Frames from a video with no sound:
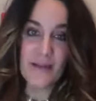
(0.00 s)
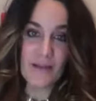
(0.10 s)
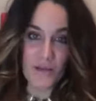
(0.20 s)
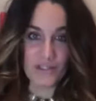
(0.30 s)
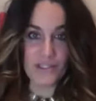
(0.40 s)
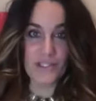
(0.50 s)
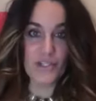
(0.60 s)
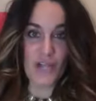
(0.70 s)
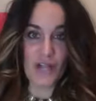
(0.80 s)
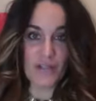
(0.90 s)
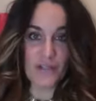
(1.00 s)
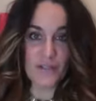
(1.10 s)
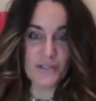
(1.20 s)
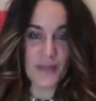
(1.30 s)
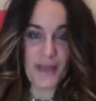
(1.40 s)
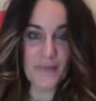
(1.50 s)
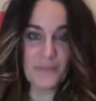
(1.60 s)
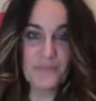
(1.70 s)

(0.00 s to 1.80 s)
It goes to junk or spam.